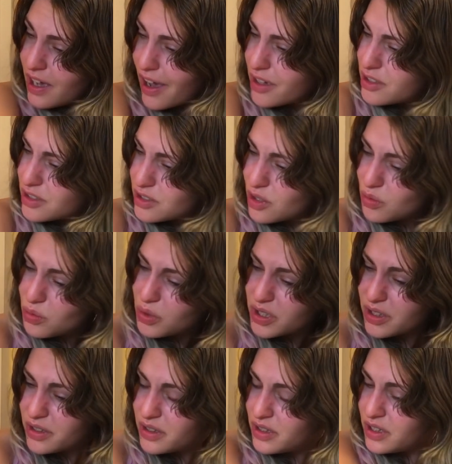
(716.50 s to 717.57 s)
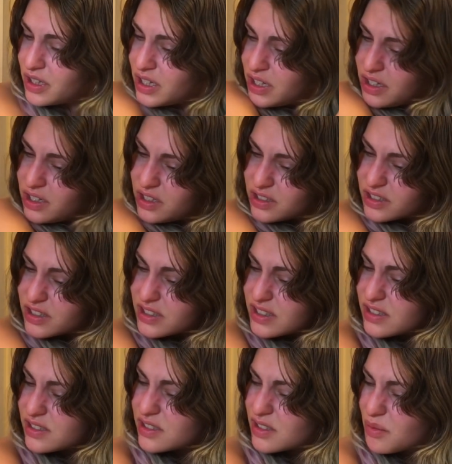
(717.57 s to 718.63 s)
just don't want to, this
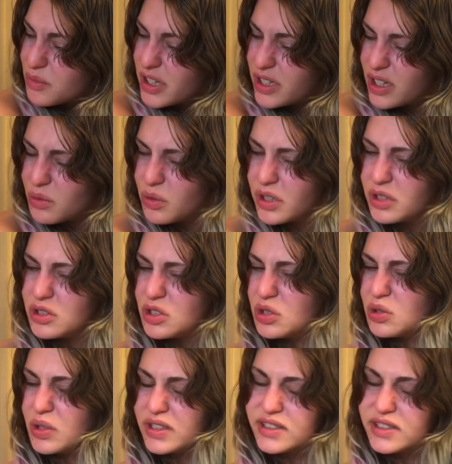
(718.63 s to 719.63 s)
isn't something I want to do at